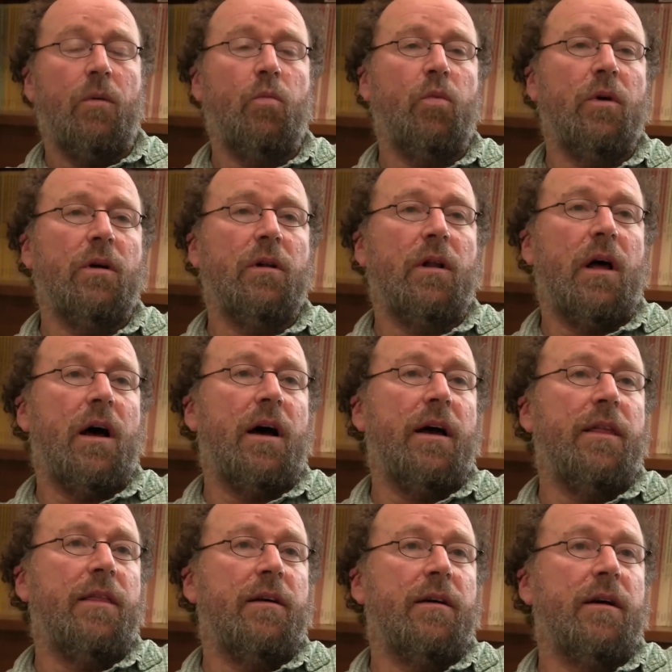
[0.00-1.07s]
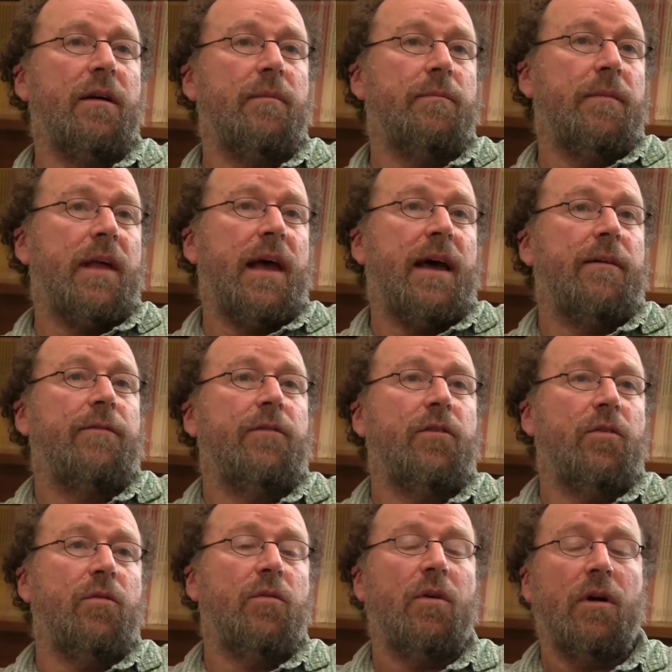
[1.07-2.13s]
will either have
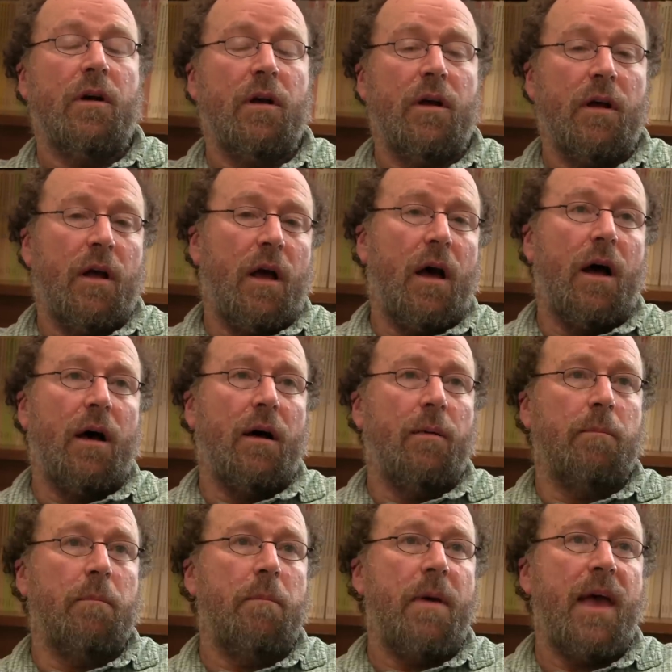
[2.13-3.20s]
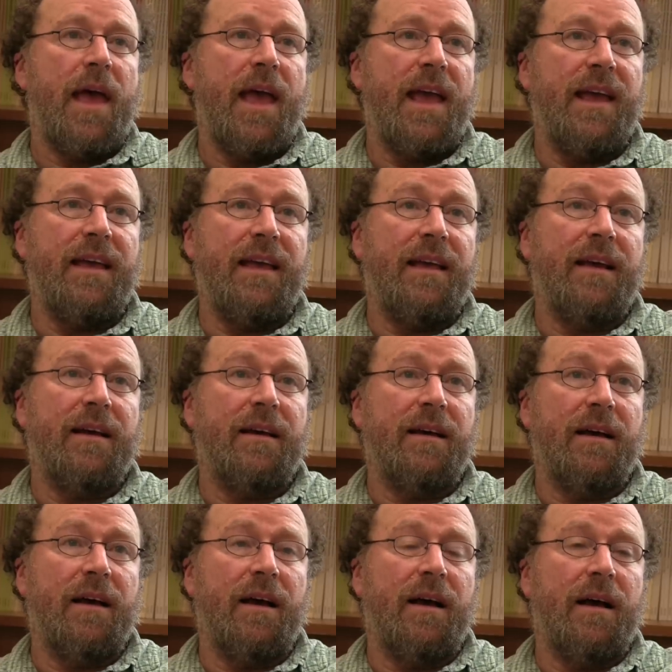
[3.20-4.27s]
to um, pay
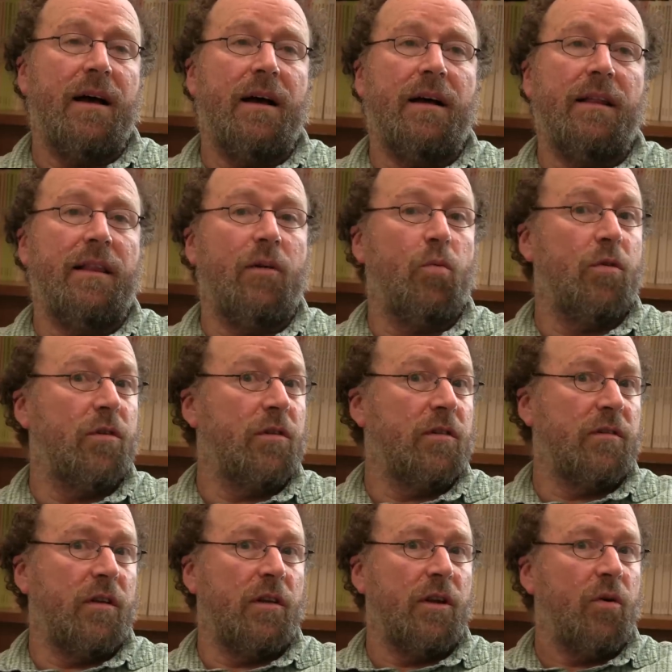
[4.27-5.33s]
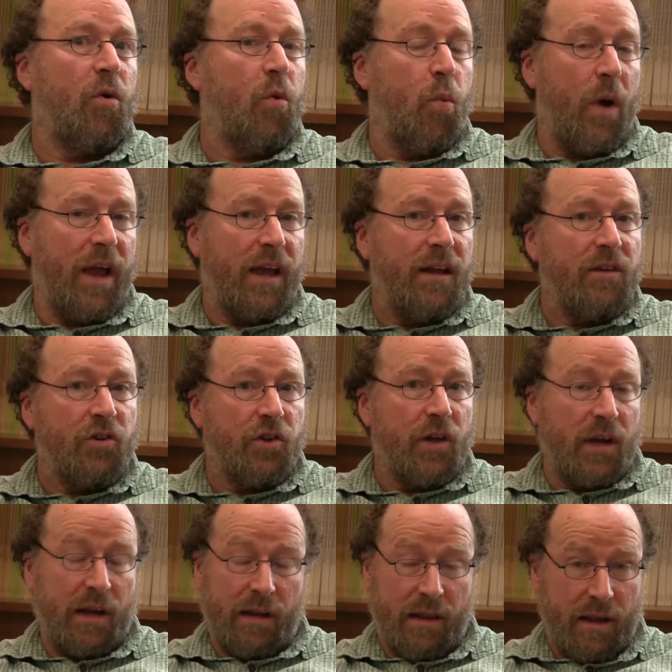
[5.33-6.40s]
uh, their workers a lower wage
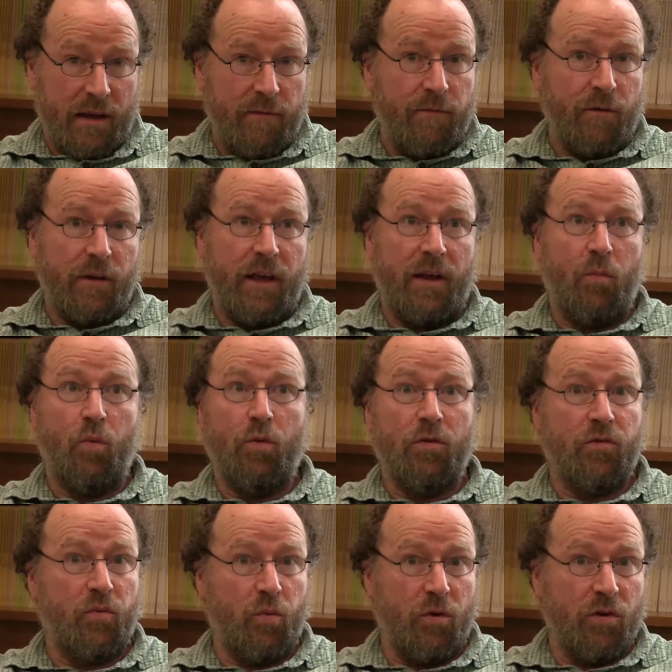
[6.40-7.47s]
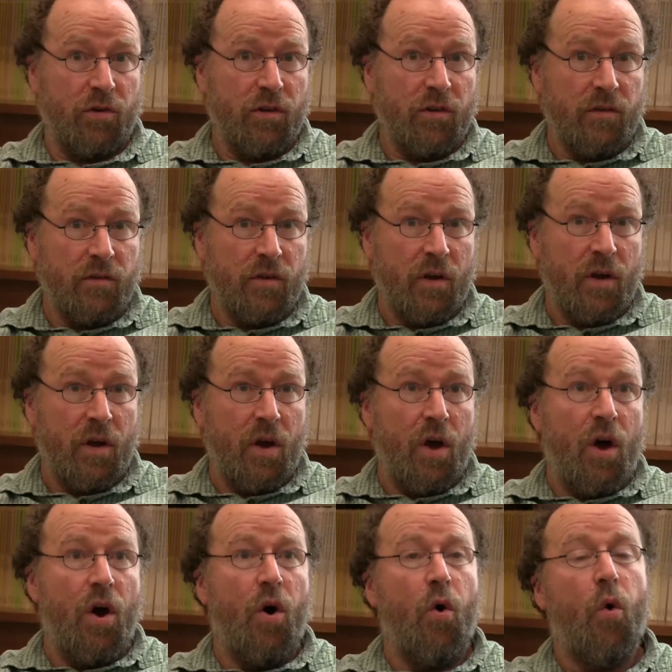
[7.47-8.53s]
and therefore get worse workers,
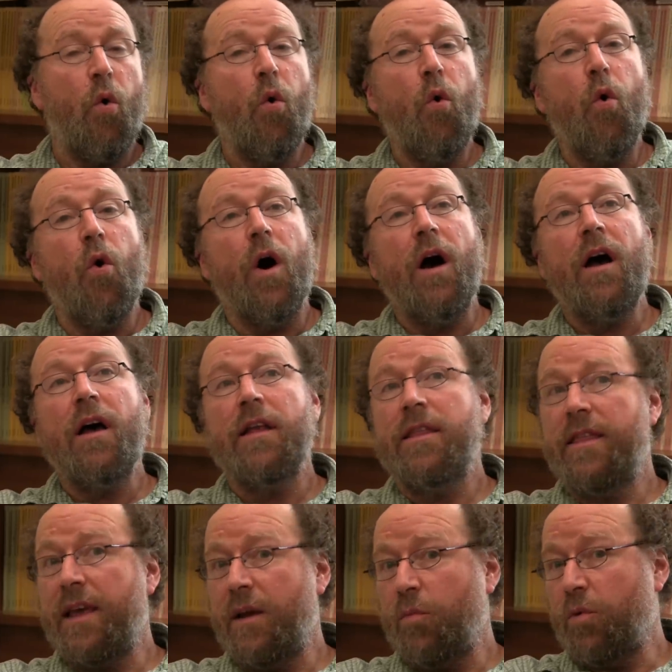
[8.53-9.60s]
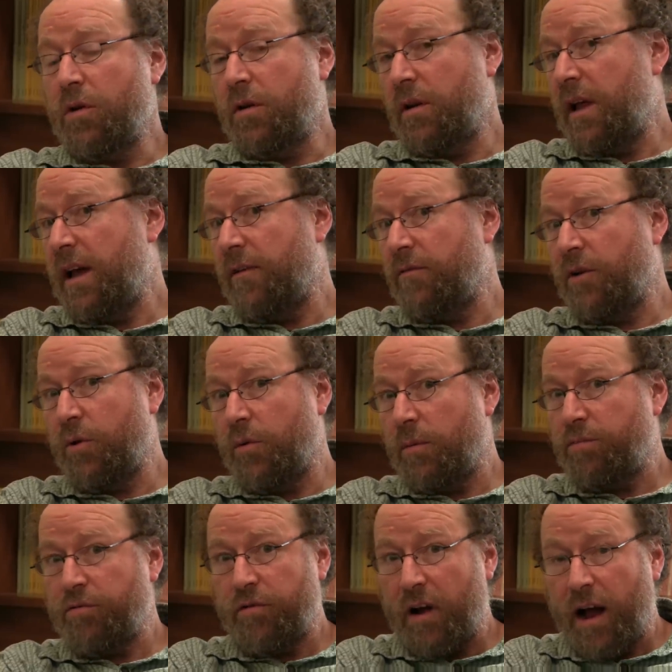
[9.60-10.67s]
or they will have lower
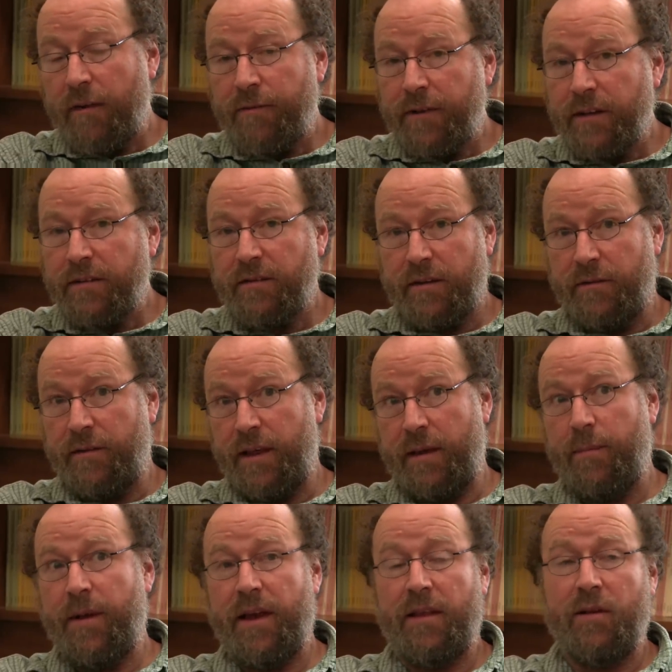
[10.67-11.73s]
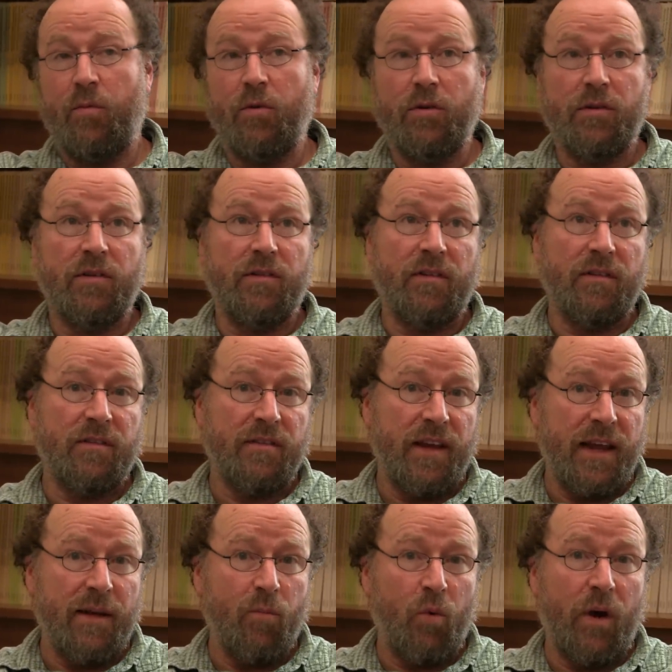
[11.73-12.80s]
profits if they pay their workers the
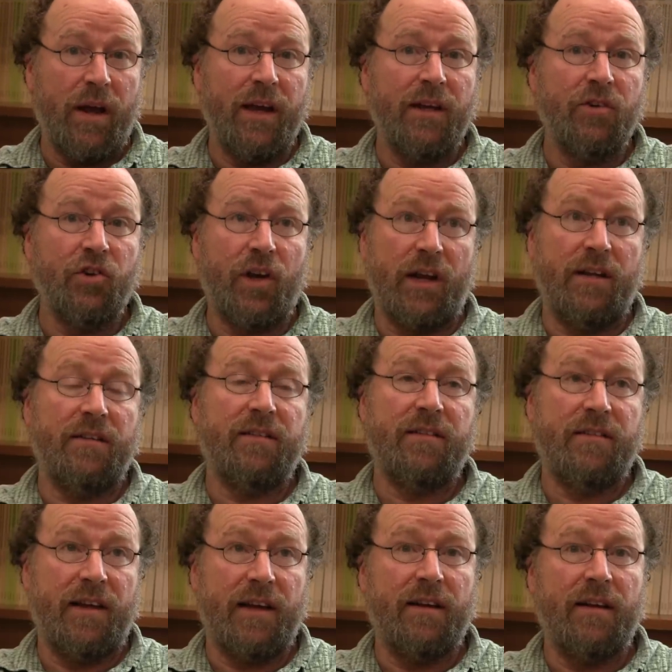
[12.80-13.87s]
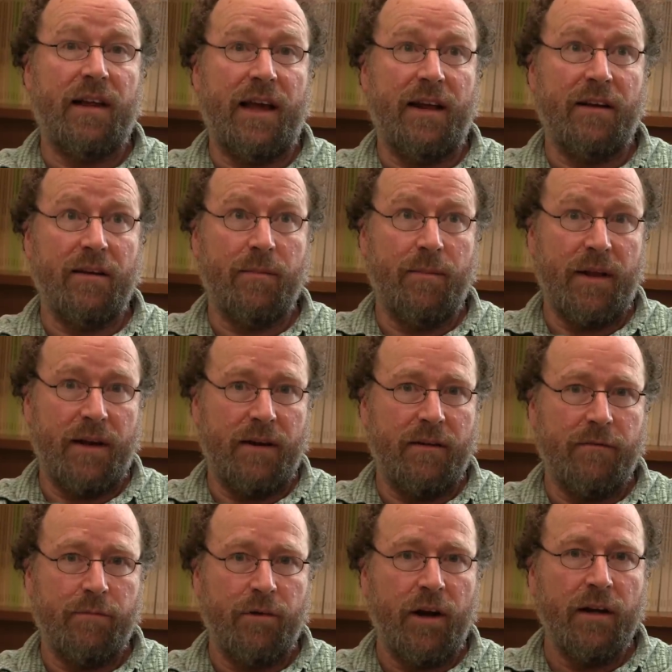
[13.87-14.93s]
same wage and sell at a
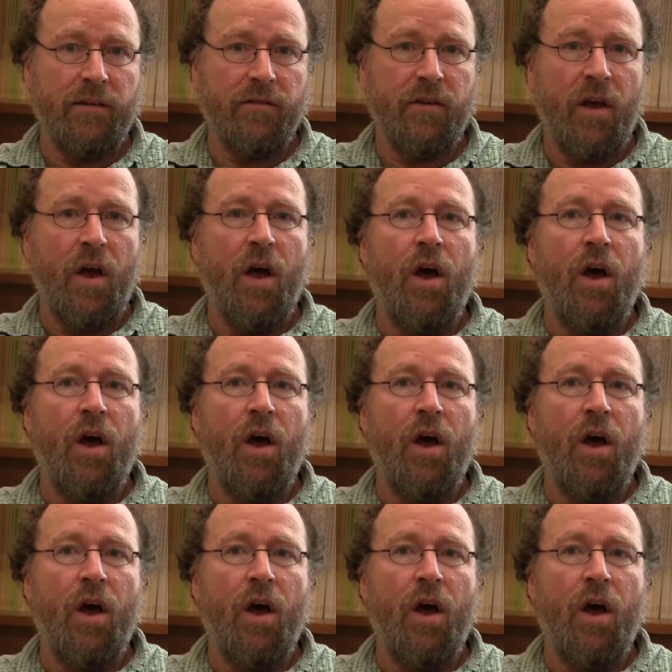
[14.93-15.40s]
competitive price,